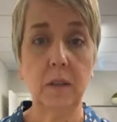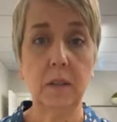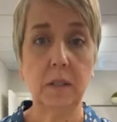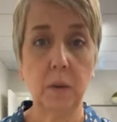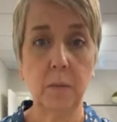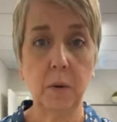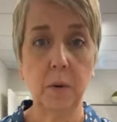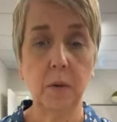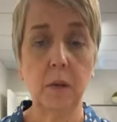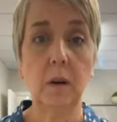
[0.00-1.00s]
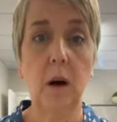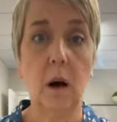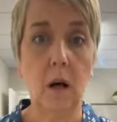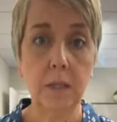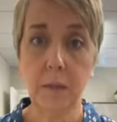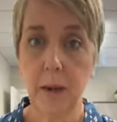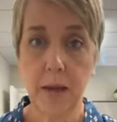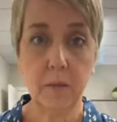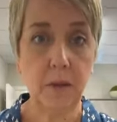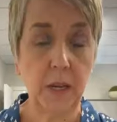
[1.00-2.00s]
simple
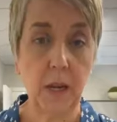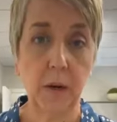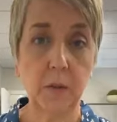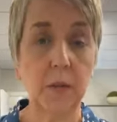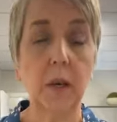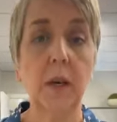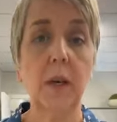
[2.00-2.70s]
on-demand videos.